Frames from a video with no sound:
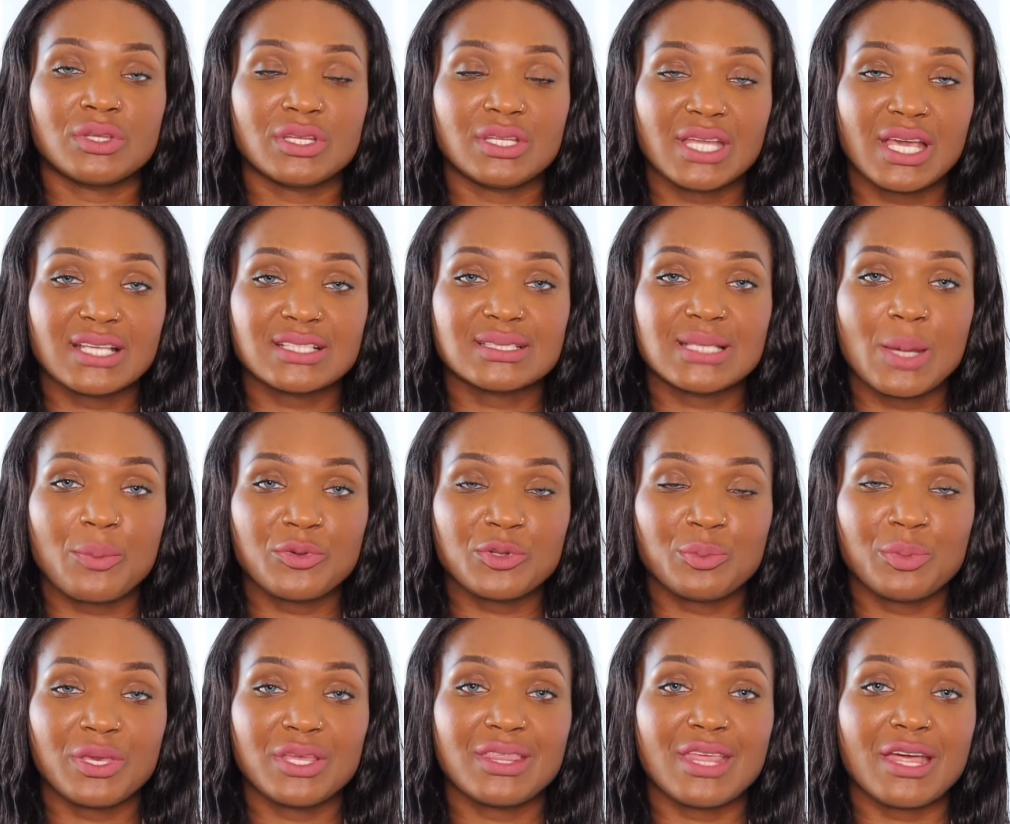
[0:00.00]
The next step
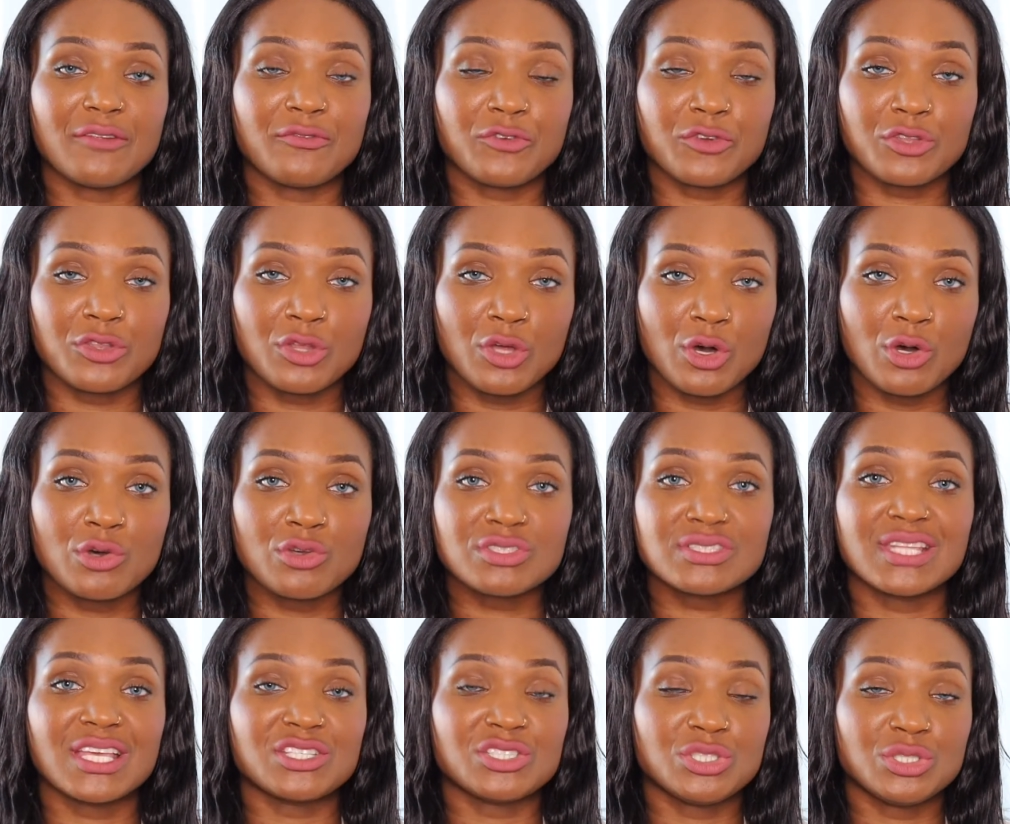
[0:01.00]
would be that for those
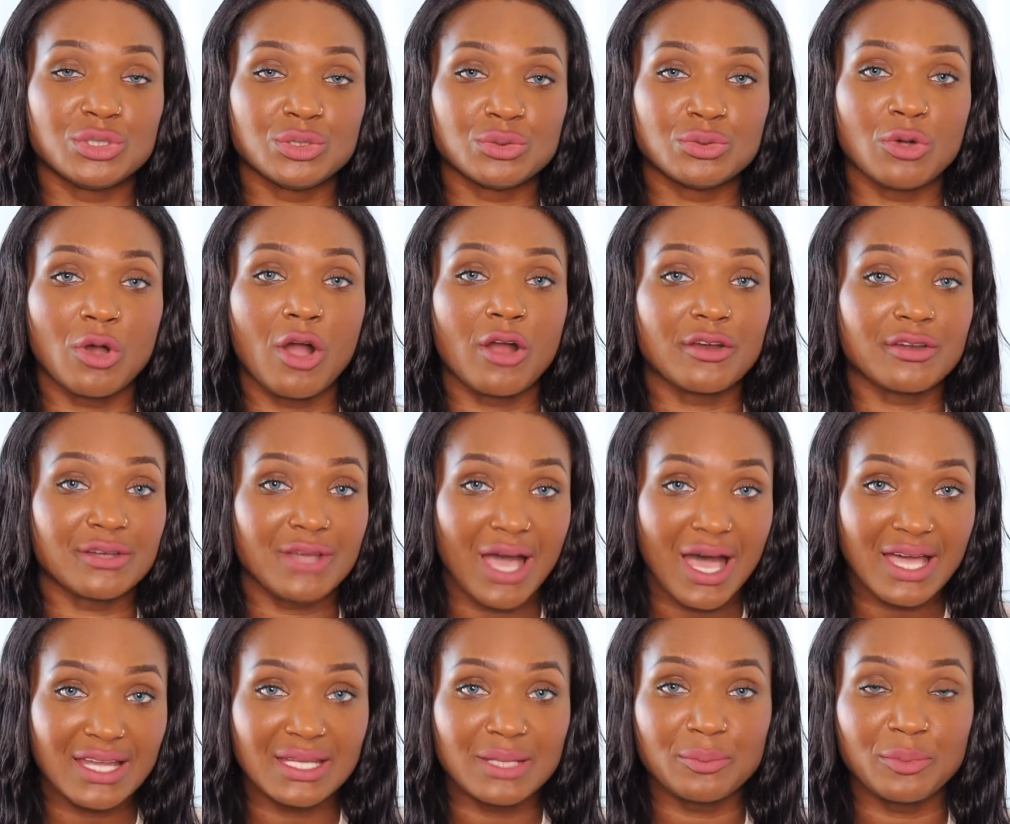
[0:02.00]
that you are
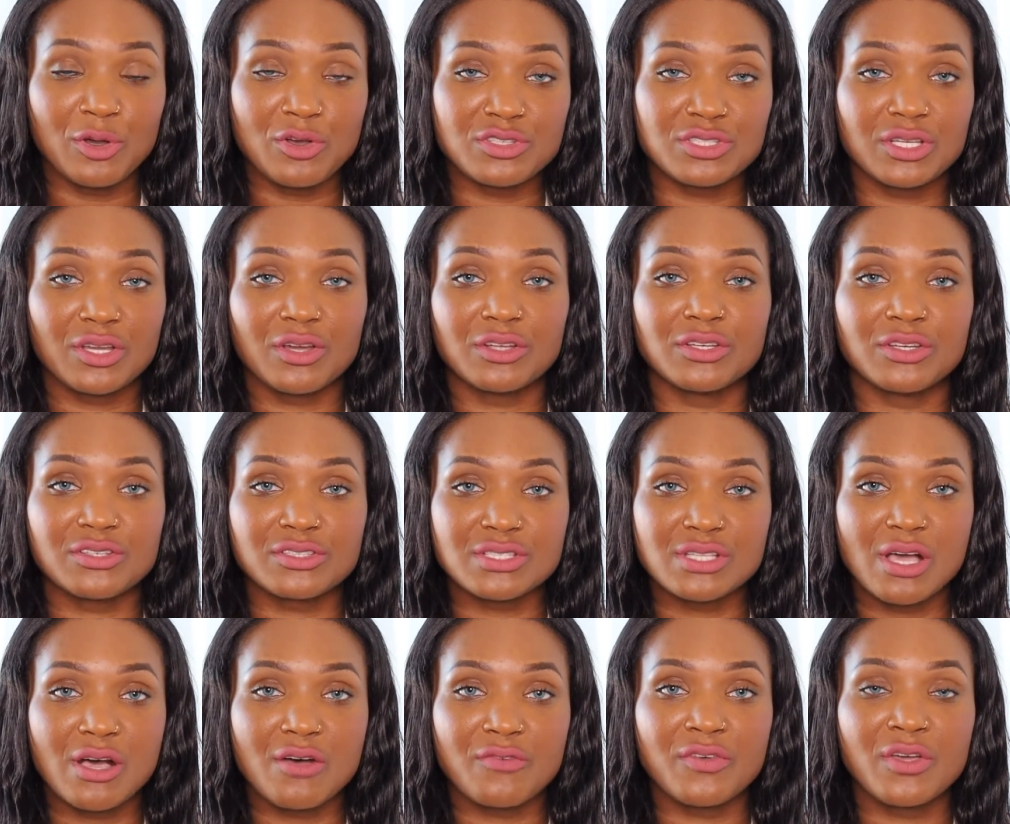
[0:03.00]
not imposing on
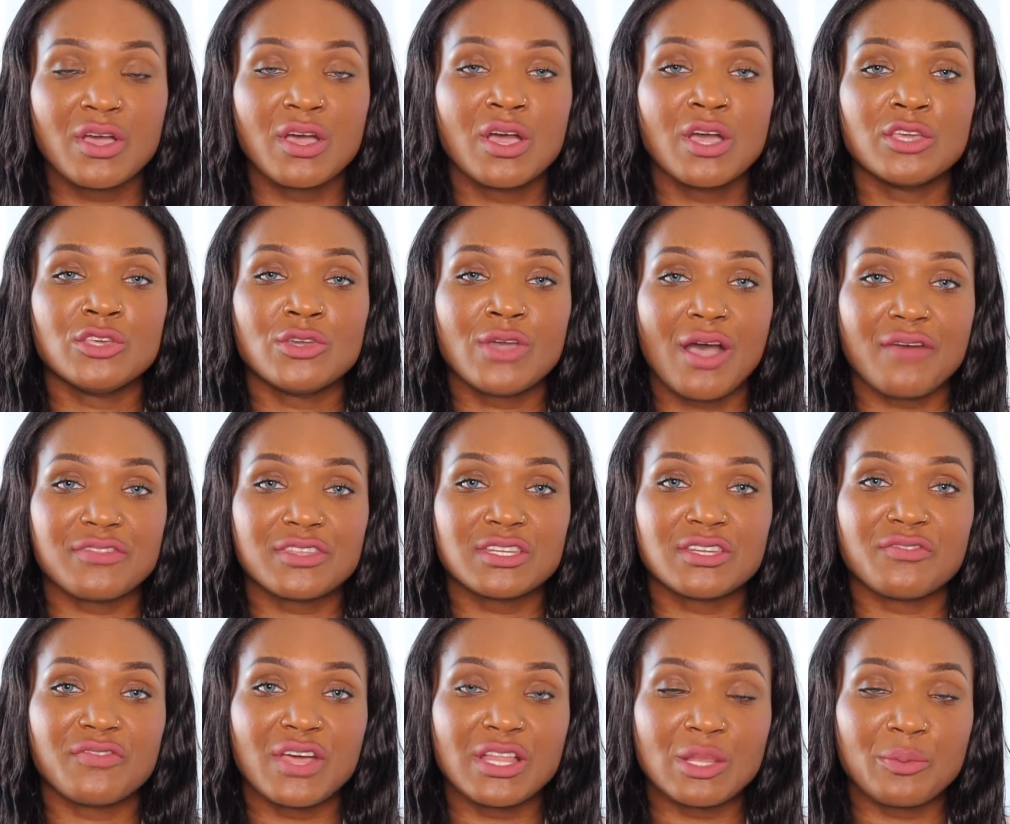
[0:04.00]
yourself, you have to
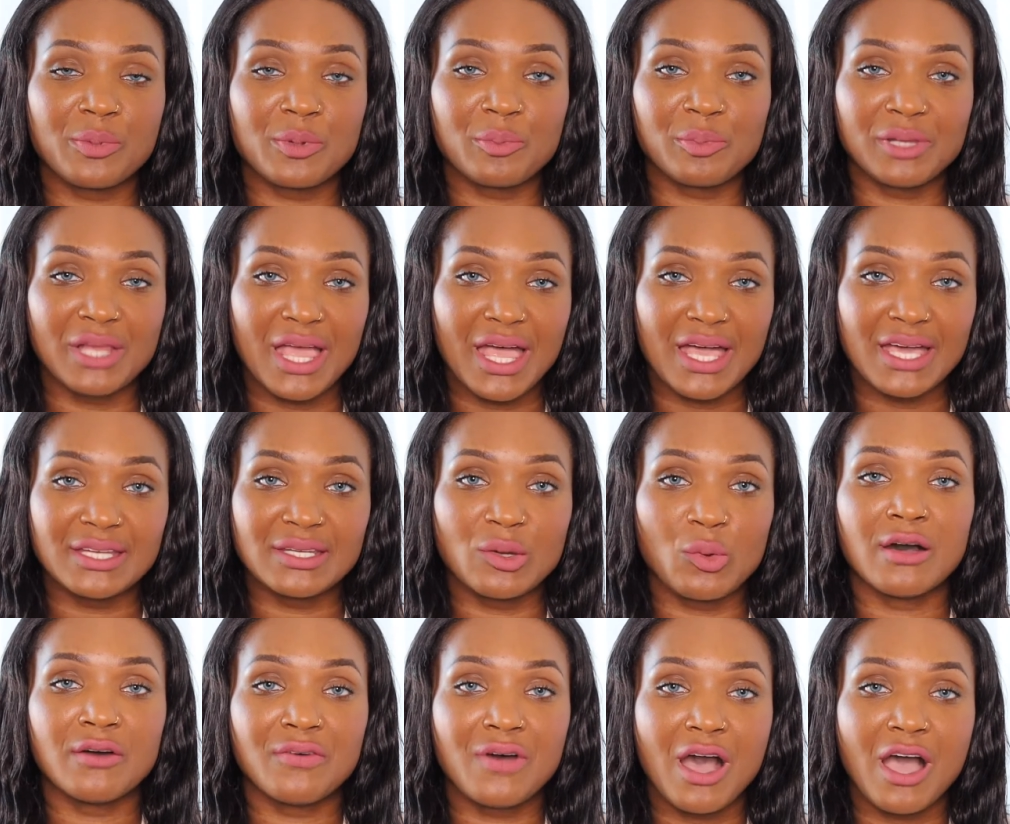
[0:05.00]
develop a plan
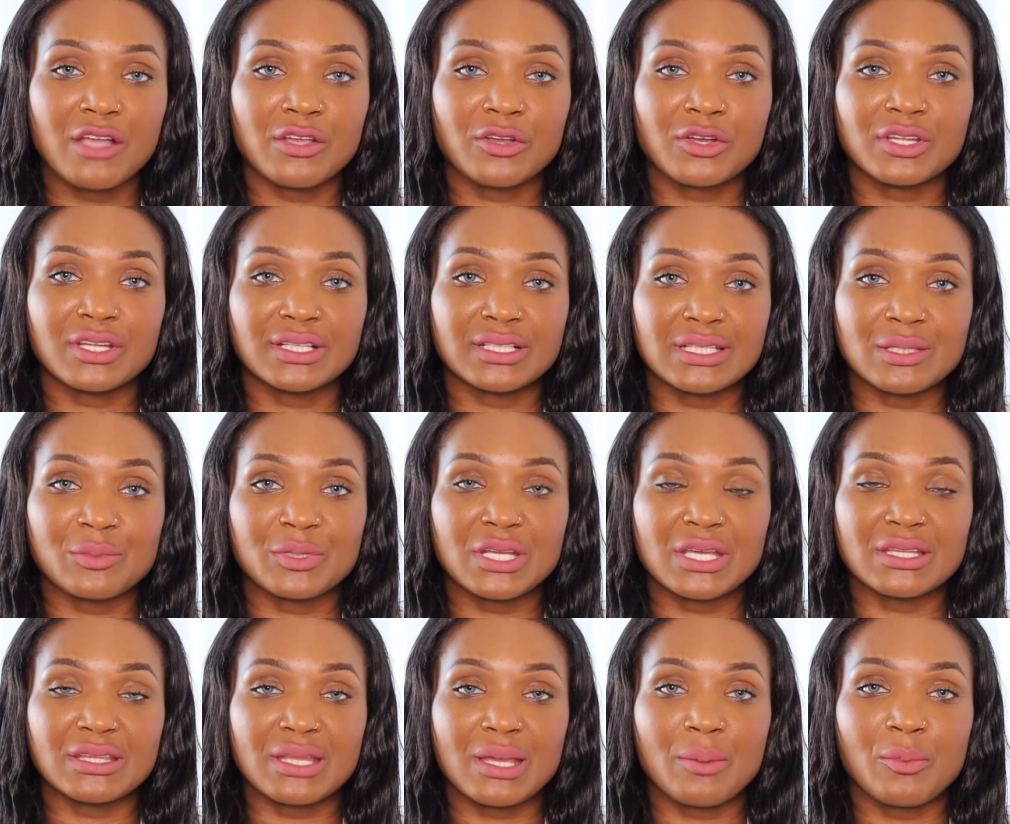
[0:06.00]
of how you're gonna
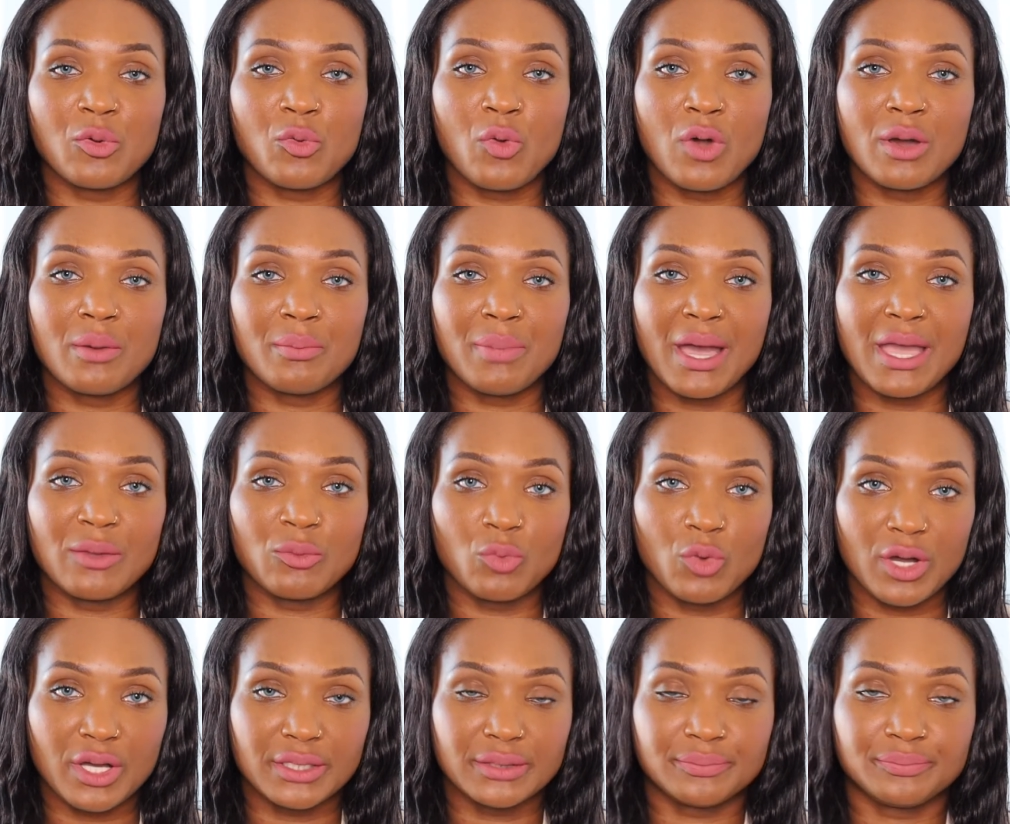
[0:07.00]
eliminate them one by
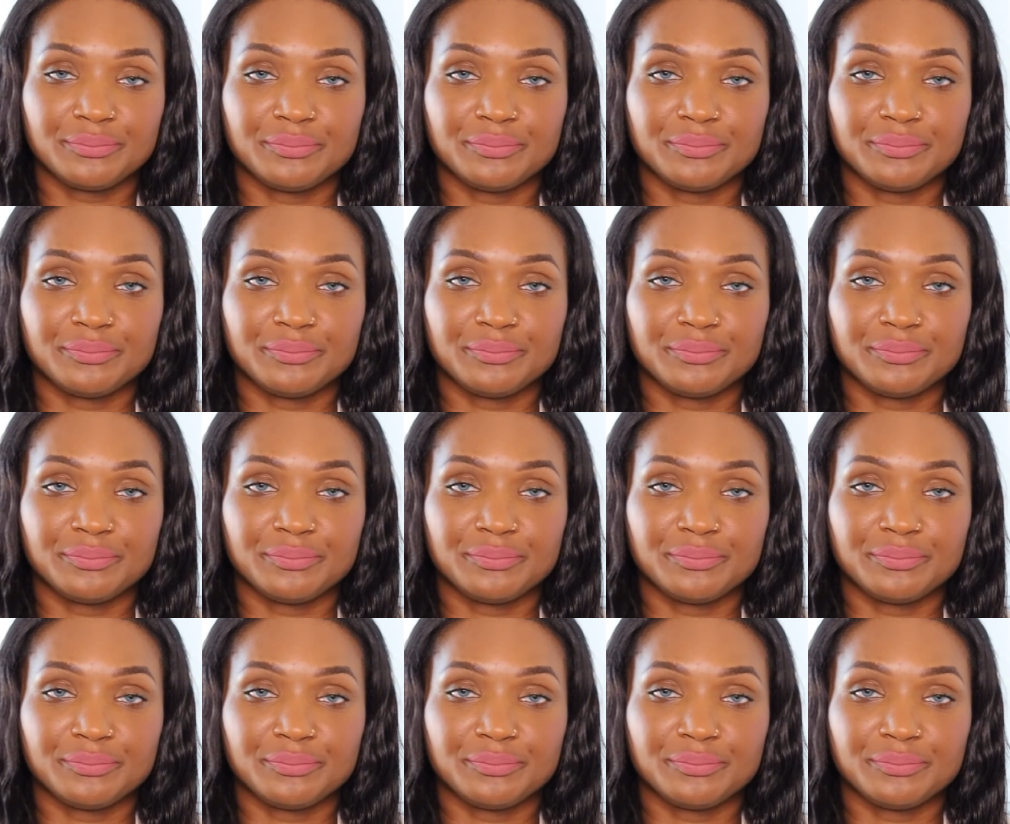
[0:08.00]
one.